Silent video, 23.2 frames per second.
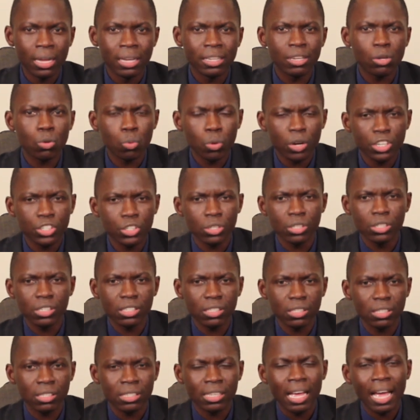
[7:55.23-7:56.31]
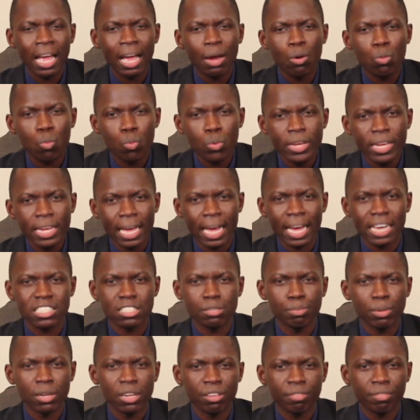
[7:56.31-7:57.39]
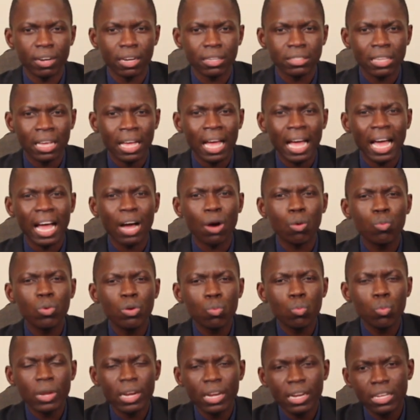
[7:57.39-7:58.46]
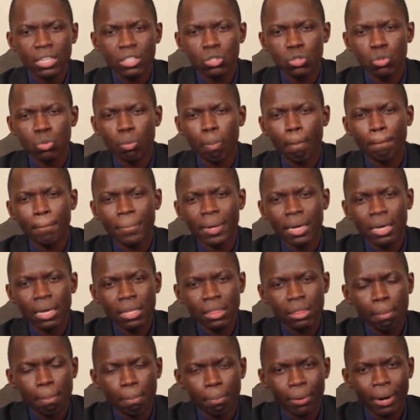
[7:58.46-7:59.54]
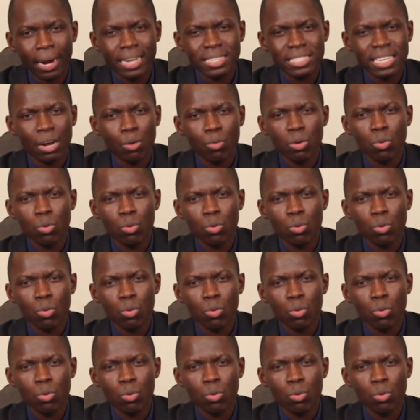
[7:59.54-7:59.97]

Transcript: The question is this we as believers, are we willing to pay the price? Are